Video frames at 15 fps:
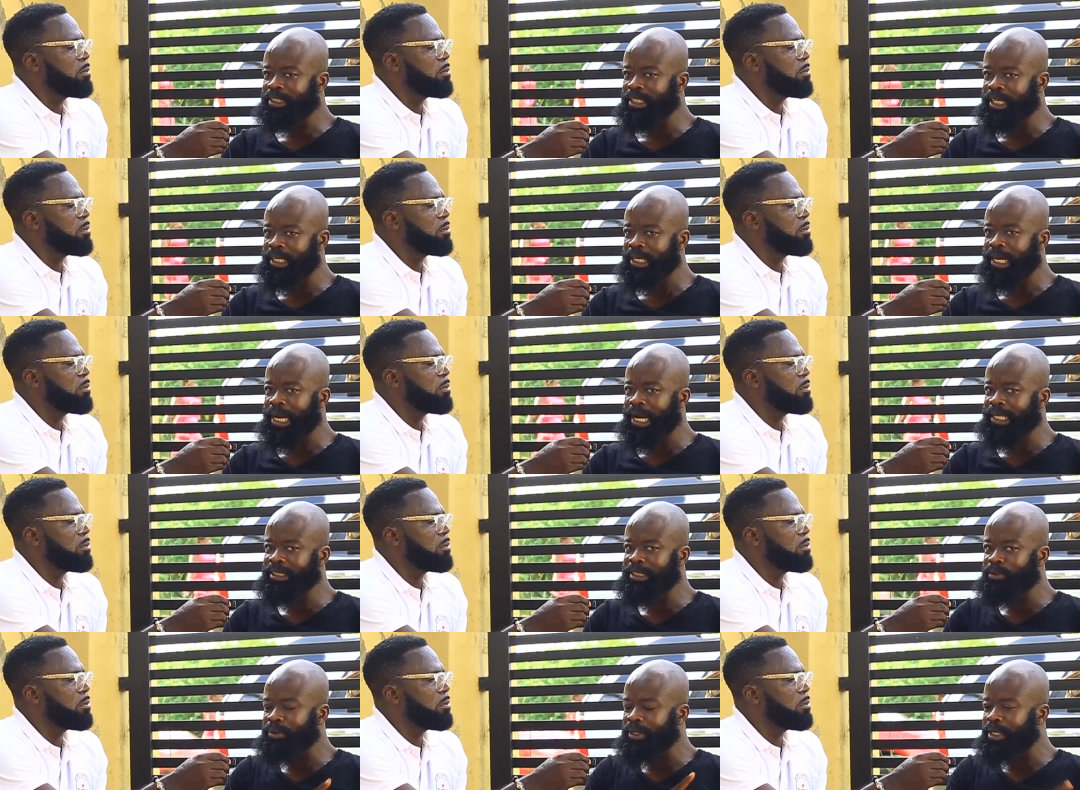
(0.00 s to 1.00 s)
Speaker 1: say, I
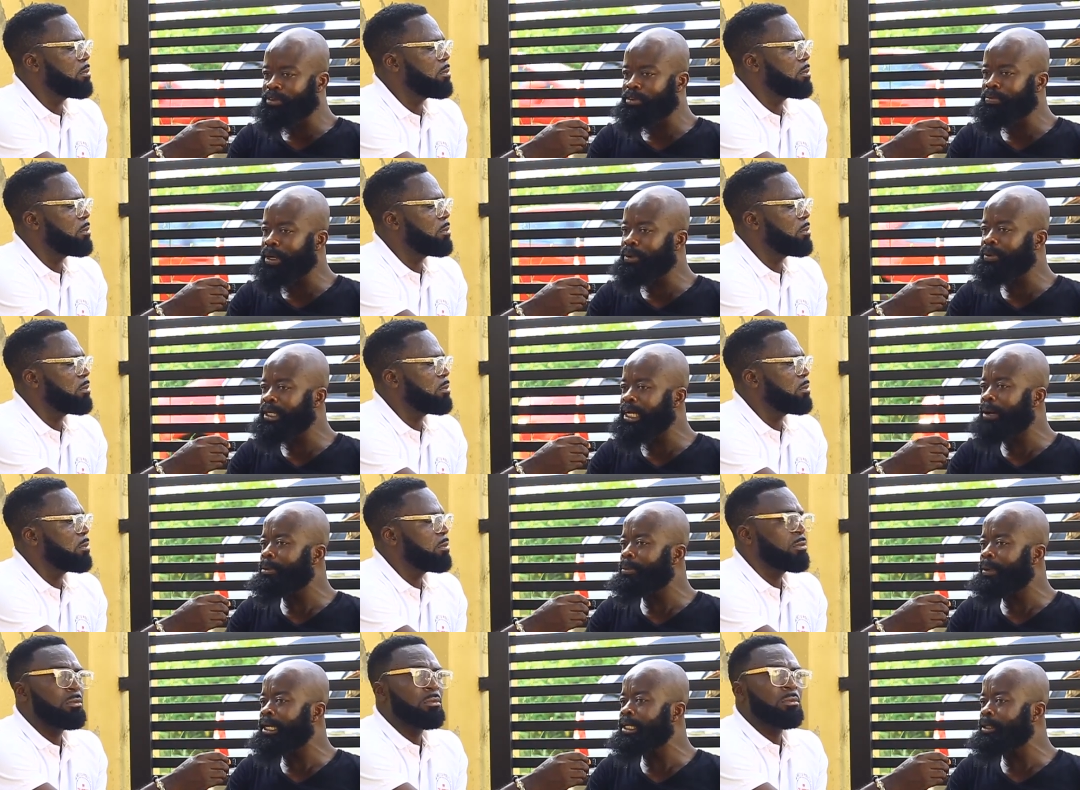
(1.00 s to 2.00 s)
say, we are Juma, we
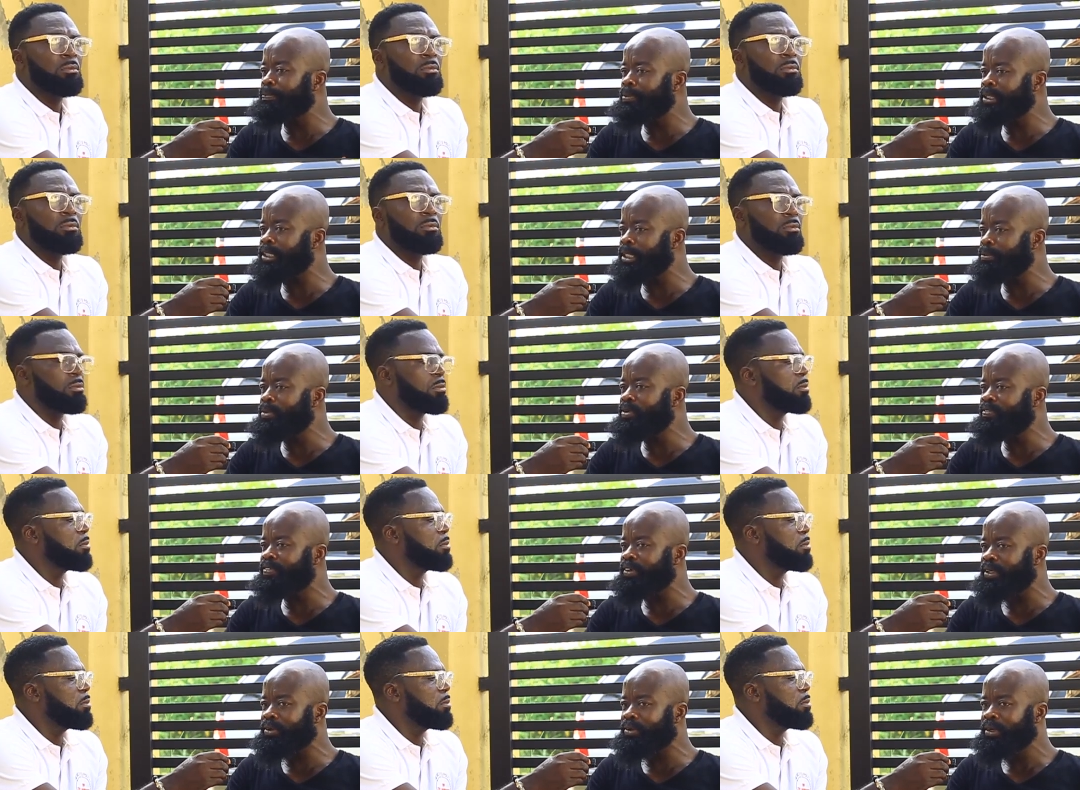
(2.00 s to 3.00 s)
are my busy
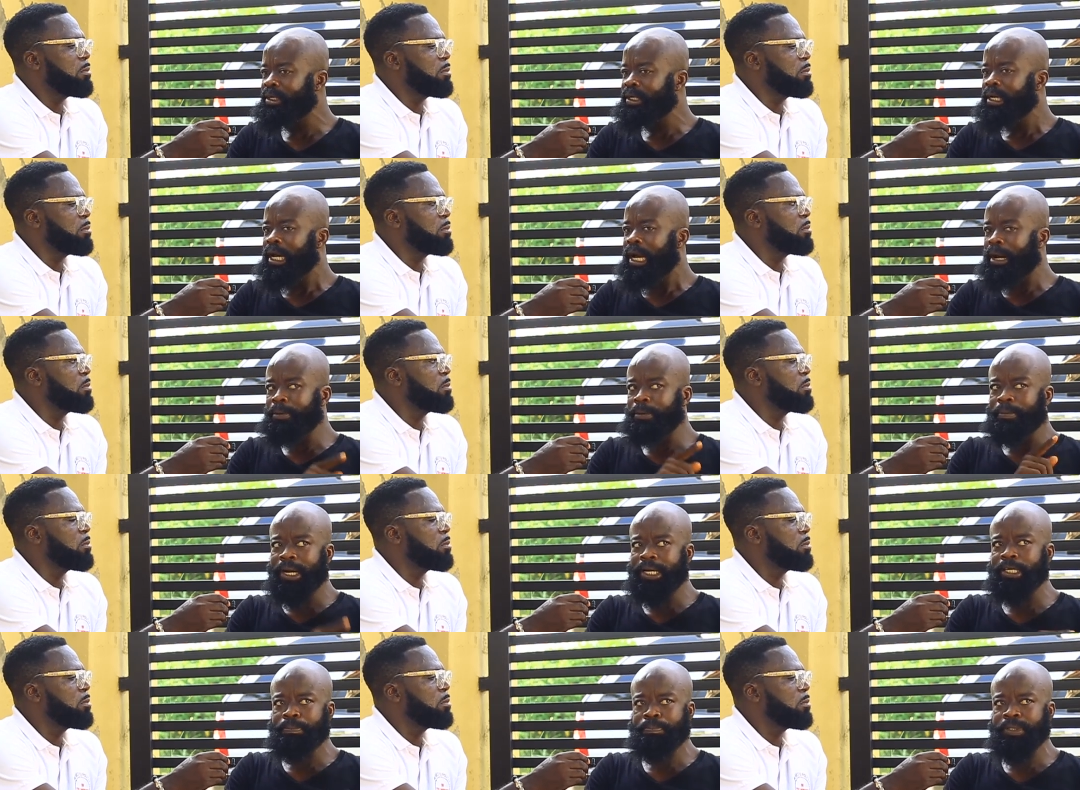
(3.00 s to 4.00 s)
moving, no? I'm
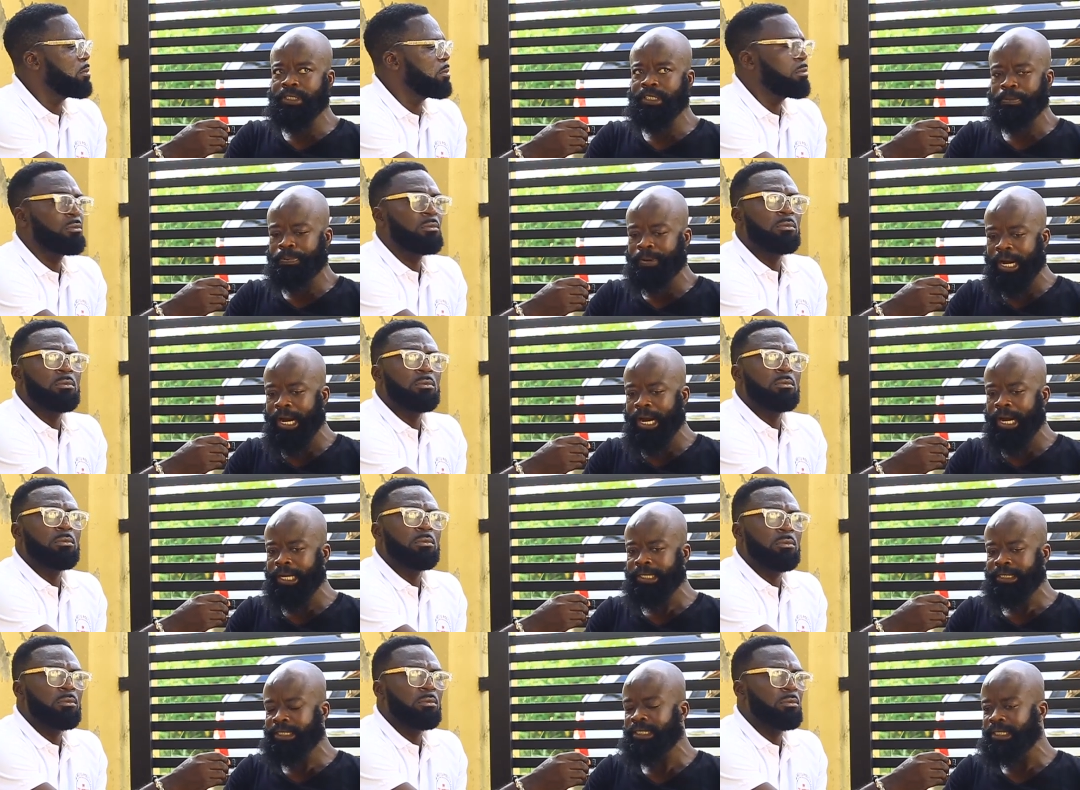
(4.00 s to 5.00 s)
my busy pa
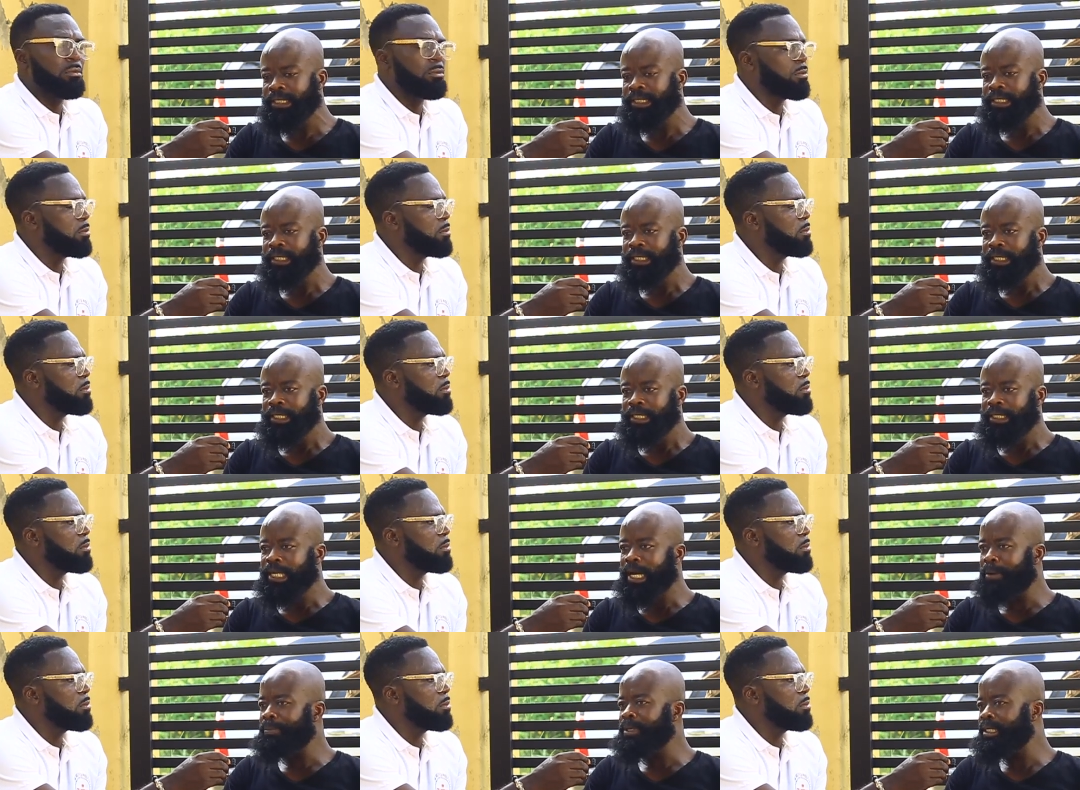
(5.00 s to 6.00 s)
auntie.
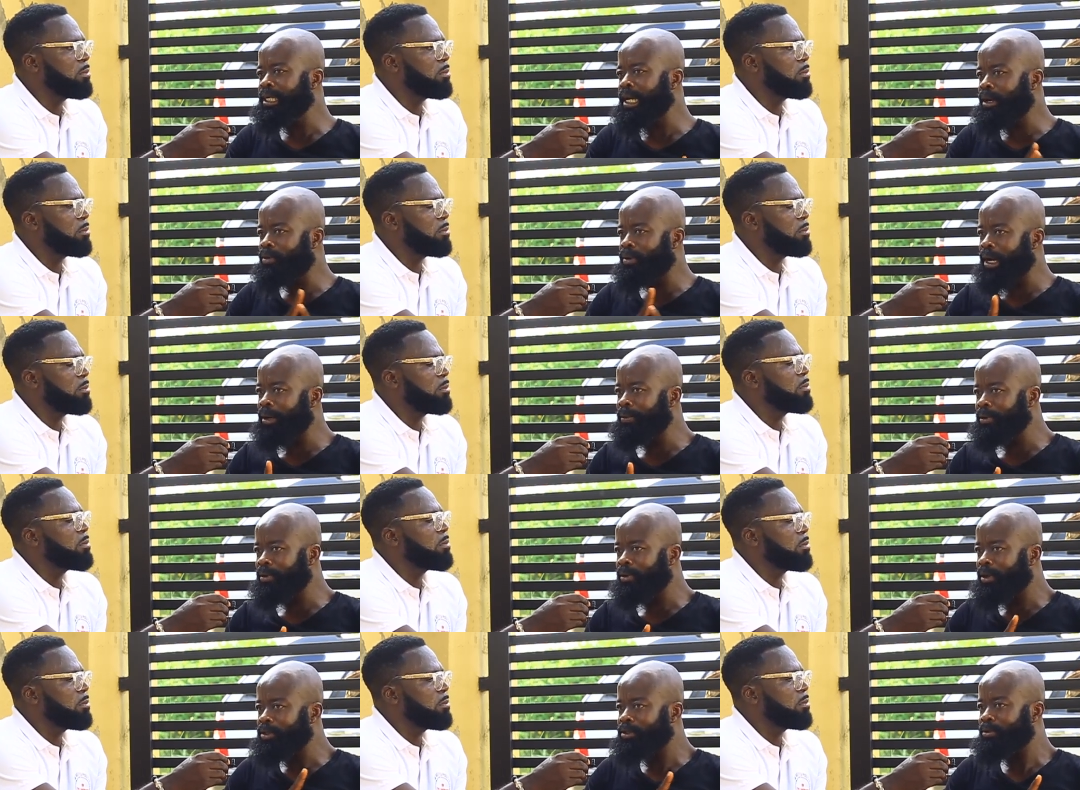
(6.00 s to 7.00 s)
Nami Yakwa,
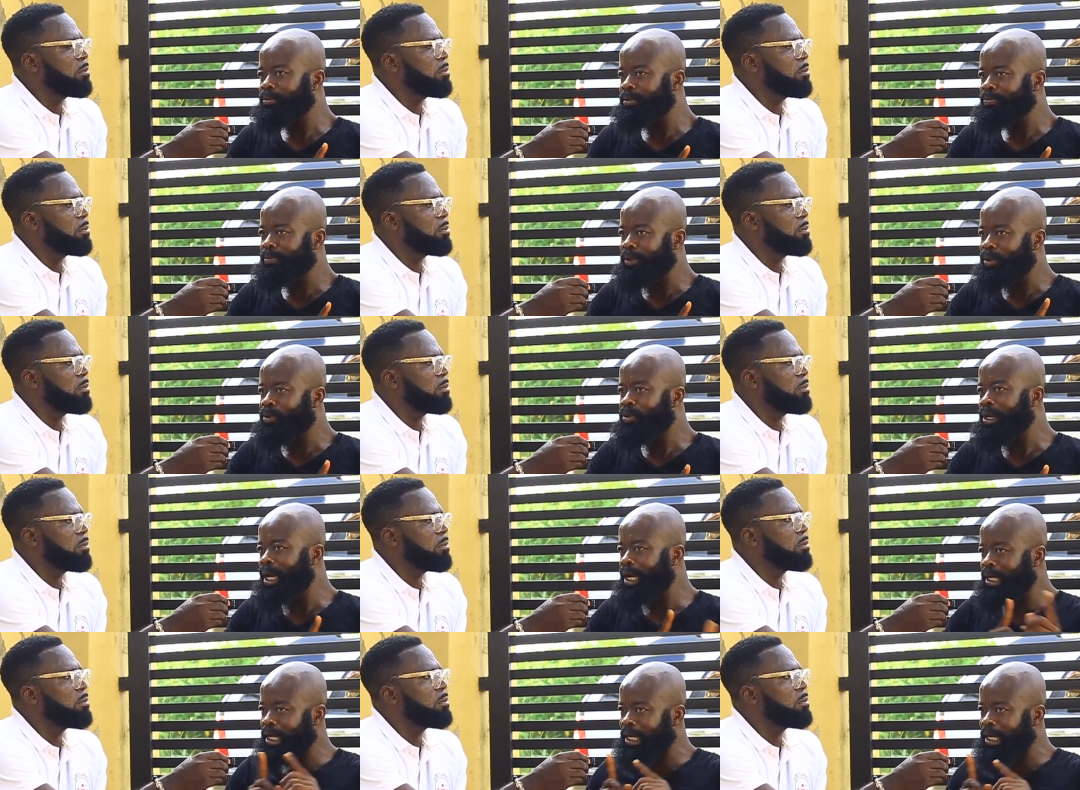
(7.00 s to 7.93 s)
because Mencora and